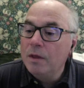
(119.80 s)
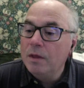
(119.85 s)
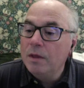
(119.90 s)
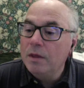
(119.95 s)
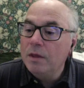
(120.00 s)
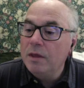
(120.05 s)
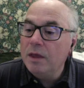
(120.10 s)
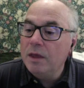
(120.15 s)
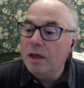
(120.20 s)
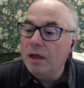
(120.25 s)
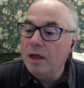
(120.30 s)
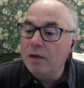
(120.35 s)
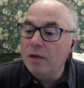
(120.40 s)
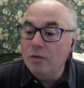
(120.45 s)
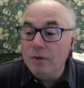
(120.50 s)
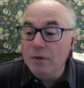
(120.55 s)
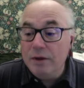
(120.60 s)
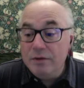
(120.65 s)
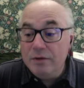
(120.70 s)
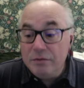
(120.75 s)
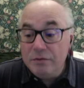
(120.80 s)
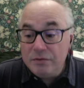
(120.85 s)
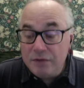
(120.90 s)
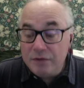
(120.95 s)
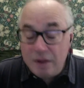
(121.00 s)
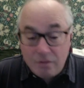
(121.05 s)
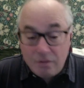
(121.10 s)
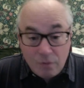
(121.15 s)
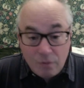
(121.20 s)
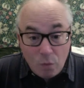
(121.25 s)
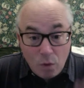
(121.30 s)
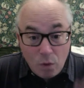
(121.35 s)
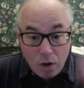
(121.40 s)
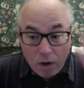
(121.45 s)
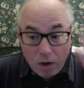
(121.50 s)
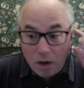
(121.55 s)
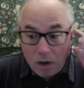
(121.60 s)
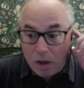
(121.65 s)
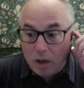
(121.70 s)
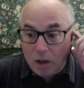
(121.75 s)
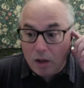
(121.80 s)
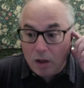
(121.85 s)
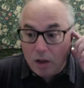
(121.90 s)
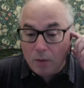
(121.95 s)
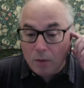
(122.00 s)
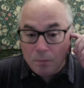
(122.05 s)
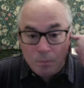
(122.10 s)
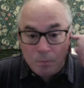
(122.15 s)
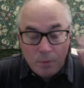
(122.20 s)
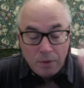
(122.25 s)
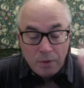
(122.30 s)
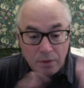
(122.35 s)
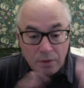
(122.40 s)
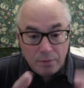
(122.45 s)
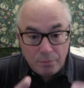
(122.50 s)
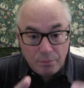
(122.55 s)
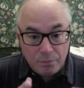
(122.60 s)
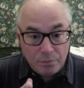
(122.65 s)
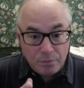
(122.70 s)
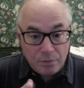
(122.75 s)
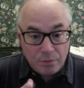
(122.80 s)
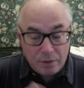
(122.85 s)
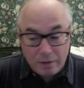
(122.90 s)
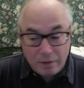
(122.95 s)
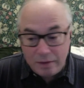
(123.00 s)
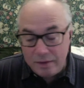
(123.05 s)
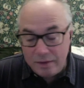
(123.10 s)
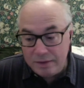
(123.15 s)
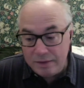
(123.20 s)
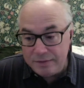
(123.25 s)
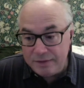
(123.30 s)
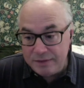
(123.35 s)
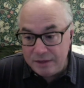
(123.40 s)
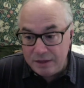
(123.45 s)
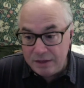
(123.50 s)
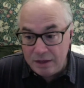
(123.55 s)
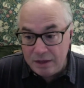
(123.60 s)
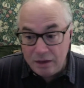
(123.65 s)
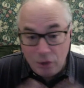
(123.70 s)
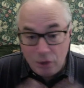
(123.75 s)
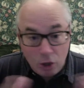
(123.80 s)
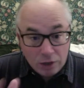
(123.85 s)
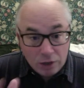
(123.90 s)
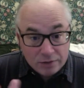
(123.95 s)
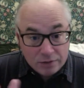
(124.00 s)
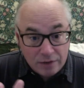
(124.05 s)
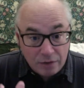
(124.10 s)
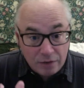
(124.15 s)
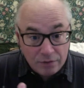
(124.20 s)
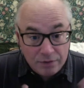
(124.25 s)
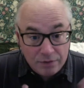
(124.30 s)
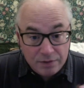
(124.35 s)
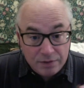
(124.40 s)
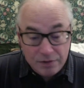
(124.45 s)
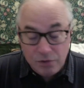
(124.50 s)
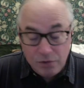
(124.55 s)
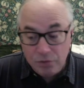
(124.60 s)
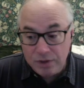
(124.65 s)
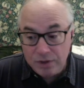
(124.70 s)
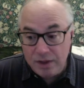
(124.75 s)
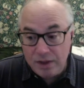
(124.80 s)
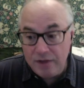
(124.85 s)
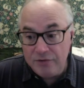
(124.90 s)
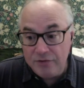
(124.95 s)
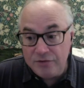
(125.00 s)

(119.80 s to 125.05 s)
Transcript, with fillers: Yeah, great to see everyone. Um, the uh, lockdown in the UK is